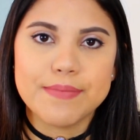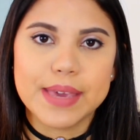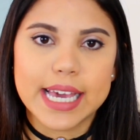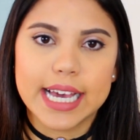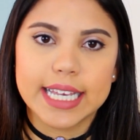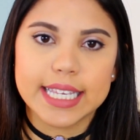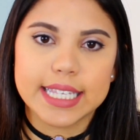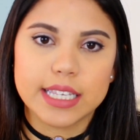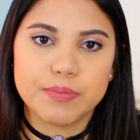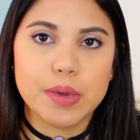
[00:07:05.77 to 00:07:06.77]

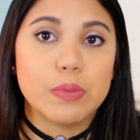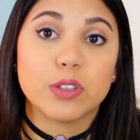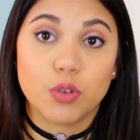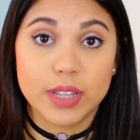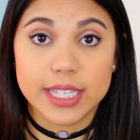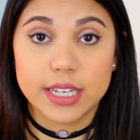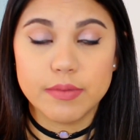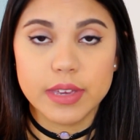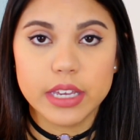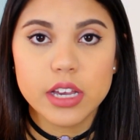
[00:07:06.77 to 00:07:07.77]
because people don't listen
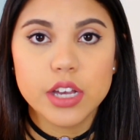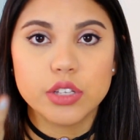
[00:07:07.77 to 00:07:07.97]
to me.